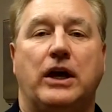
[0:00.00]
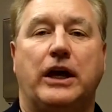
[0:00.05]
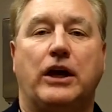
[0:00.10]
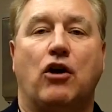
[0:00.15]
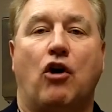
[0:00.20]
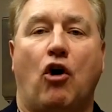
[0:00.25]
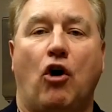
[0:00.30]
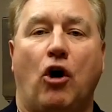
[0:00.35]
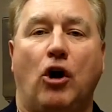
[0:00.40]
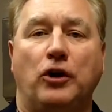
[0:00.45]

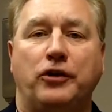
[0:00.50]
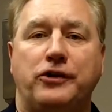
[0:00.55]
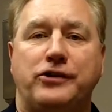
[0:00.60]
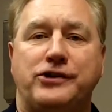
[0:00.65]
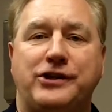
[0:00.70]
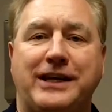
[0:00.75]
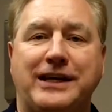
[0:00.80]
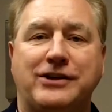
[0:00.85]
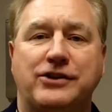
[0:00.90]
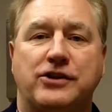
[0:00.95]
In all
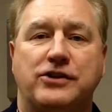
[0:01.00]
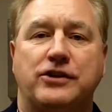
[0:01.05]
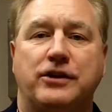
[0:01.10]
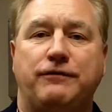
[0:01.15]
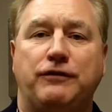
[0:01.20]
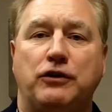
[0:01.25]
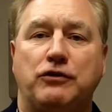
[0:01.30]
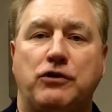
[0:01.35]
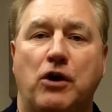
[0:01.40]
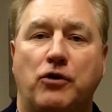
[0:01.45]
diseases,
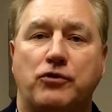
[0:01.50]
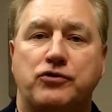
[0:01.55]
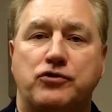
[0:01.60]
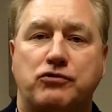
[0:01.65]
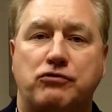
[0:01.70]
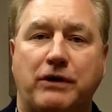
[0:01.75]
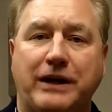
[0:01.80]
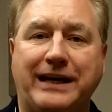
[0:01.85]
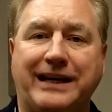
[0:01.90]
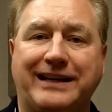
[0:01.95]
if you
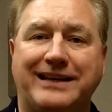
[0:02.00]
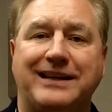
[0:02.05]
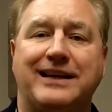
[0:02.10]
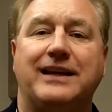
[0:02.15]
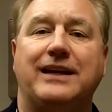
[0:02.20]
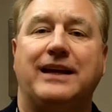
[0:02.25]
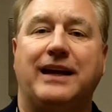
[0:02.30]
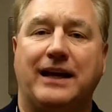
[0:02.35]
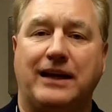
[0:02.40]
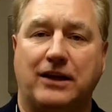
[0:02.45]
don't treat
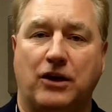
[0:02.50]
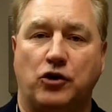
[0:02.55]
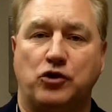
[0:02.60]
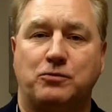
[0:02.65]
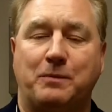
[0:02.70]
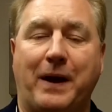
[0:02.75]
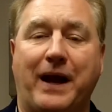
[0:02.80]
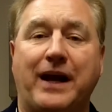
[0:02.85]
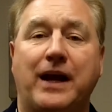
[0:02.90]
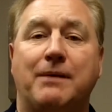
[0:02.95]
it, it
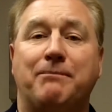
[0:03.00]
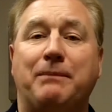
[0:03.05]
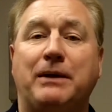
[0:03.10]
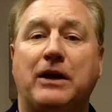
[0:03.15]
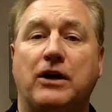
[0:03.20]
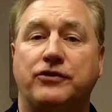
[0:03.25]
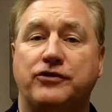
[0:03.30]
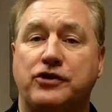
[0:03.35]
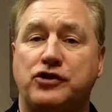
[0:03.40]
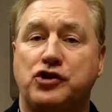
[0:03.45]
goes back up
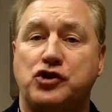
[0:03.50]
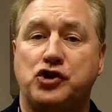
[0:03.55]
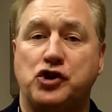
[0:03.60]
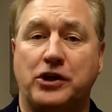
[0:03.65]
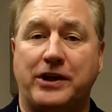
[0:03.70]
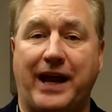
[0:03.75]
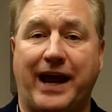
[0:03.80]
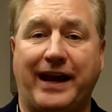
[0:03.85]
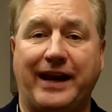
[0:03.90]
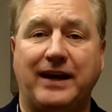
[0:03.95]
because it's
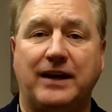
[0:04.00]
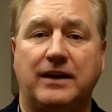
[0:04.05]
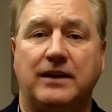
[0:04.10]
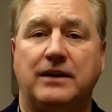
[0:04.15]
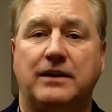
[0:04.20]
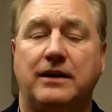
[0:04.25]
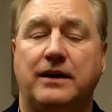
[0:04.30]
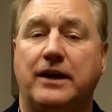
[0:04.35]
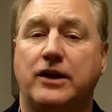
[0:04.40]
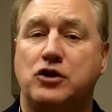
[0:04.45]
genetic,
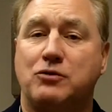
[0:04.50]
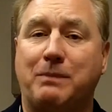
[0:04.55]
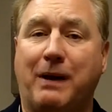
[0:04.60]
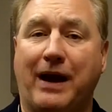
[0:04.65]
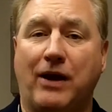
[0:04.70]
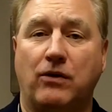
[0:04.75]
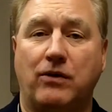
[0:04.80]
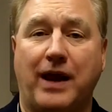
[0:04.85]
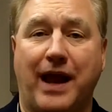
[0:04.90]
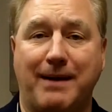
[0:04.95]
it's
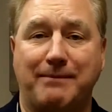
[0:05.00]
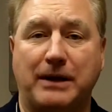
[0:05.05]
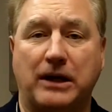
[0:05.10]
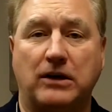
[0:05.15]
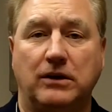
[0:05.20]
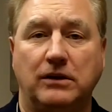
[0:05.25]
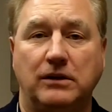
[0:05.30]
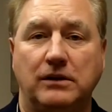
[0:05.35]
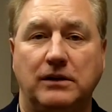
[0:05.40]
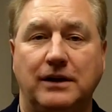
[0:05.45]

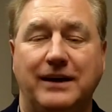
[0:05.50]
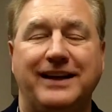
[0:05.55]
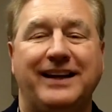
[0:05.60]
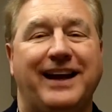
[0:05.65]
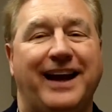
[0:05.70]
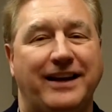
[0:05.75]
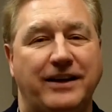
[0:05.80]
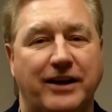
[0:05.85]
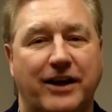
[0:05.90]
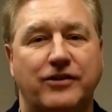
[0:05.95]
biochemical,
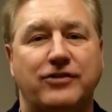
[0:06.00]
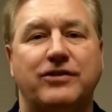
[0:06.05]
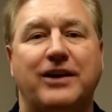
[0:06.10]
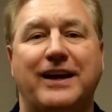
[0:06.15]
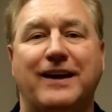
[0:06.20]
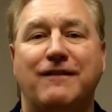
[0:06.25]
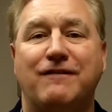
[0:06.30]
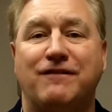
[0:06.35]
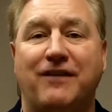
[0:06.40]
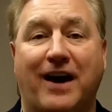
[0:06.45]
and yes,
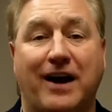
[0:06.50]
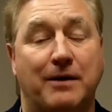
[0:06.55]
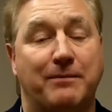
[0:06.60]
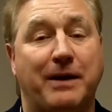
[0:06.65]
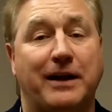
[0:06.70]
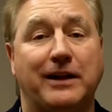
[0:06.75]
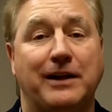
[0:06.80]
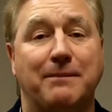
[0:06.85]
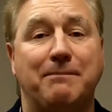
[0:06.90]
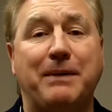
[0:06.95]

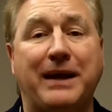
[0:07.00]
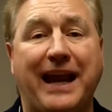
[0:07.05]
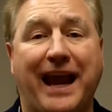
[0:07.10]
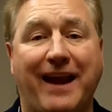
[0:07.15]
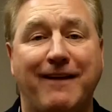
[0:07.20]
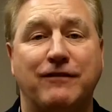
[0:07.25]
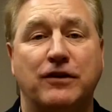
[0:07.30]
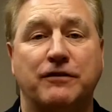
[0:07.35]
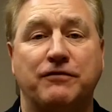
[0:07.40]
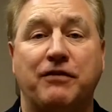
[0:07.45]
environmental and
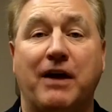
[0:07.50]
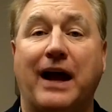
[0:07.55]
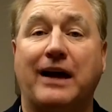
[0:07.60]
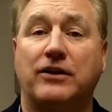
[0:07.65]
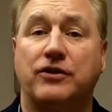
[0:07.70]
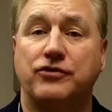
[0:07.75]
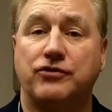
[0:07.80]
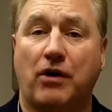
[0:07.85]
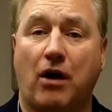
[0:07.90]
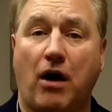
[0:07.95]
behavior
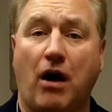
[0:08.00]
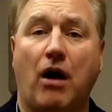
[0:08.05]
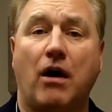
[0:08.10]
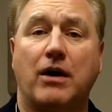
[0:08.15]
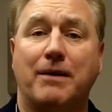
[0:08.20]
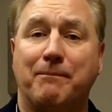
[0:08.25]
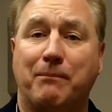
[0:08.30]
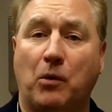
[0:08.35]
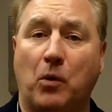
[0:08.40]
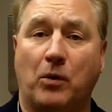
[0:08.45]
factors
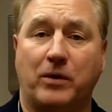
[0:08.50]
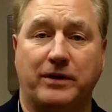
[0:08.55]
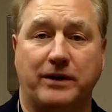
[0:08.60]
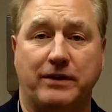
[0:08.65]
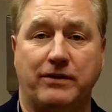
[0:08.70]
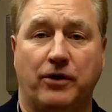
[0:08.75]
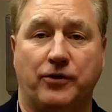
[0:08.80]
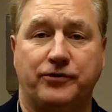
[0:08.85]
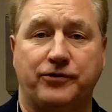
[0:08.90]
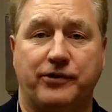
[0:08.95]
are
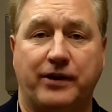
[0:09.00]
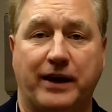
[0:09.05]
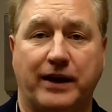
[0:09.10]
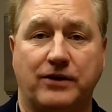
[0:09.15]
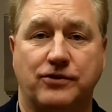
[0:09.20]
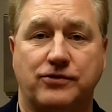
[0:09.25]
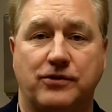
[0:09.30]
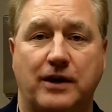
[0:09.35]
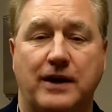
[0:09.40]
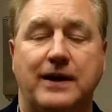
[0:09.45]
important in those
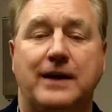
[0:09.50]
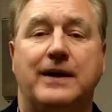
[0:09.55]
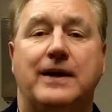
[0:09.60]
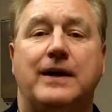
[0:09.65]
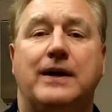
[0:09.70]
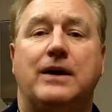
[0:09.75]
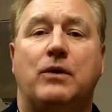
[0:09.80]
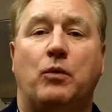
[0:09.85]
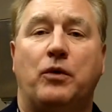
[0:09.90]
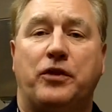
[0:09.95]
things.
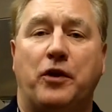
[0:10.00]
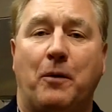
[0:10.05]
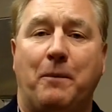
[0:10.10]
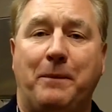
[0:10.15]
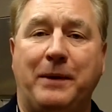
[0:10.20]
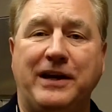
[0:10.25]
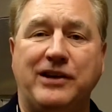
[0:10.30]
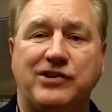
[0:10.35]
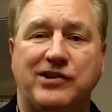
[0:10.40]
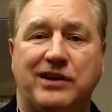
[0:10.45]
With
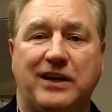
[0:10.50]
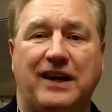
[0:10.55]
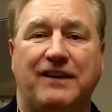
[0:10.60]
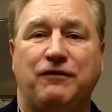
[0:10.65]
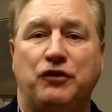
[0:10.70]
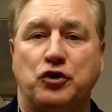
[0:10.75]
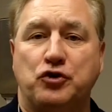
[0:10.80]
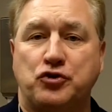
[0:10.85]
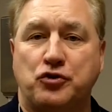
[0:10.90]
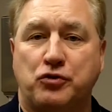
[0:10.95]
obesity,
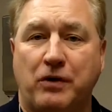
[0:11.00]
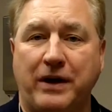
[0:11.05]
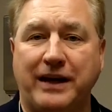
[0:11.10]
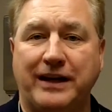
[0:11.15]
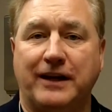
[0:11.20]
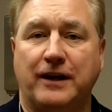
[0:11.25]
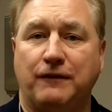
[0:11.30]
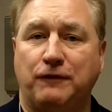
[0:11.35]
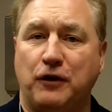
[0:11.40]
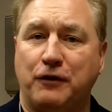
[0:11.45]
if you
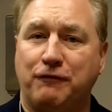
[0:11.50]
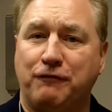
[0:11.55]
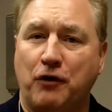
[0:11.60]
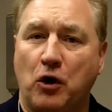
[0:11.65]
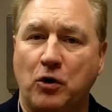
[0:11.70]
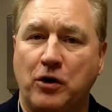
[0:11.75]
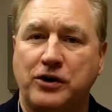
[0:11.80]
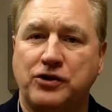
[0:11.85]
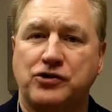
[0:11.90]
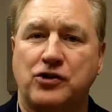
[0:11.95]
treat it, if you
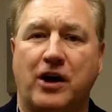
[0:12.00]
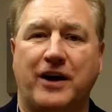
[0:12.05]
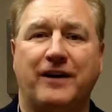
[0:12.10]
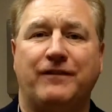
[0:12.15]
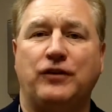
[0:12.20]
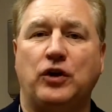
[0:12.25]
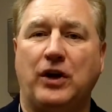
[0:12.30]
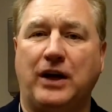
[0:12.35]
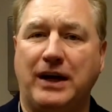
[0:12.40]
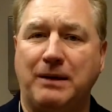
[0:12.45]
focus on
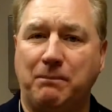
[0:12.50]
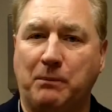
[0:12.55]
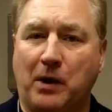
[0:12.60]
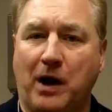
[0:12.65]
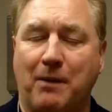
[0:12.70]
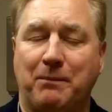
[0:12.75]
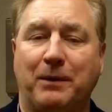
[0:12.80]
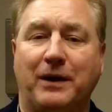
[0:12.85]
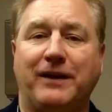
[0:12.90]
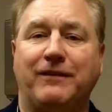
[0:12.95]
it, if you eat
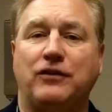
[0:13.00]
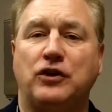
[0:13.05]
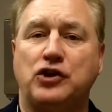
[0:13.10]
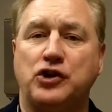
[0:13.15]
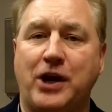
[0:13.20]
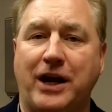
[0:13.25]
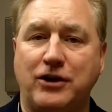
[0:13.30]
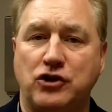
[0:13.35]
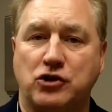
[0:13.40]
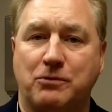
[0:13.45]
properly, if you
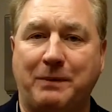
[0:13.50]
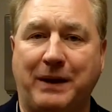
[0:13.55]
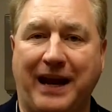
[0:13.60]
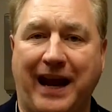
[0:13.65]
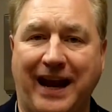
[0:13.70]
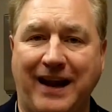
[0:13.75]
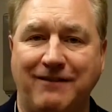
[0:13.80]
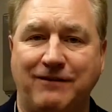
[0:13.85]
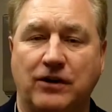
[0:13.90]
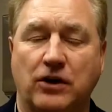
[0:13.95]
change your
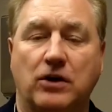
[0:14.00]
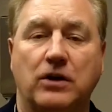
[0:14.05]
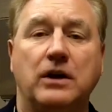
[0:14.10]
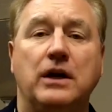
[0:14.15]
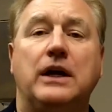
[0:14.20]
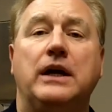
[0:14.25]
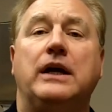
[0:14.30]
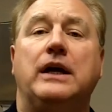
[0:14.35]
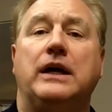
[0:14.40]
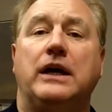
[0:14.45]

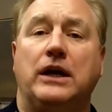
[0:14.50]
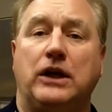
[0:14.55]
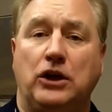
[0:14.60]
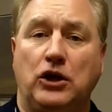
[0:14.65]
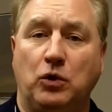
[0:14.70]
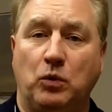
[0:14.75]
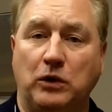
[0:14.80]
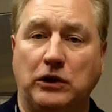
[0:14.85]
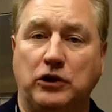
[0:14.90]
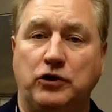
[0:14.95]
behavior,
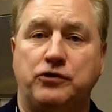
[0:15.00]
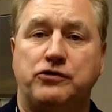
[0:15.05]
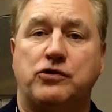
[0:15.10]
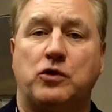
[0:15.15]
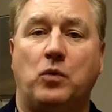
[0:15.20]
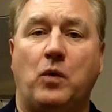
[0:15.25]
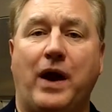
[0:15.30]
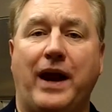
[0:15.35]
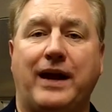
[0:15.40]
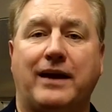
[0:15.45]
you will
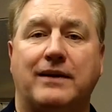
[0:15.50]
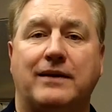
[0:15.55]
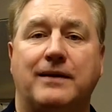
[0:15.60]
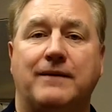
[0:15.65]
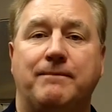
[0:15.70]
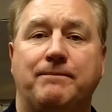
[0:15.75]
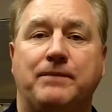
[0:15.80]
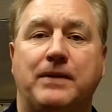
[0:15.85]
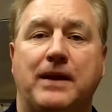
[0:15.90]
lose the weight.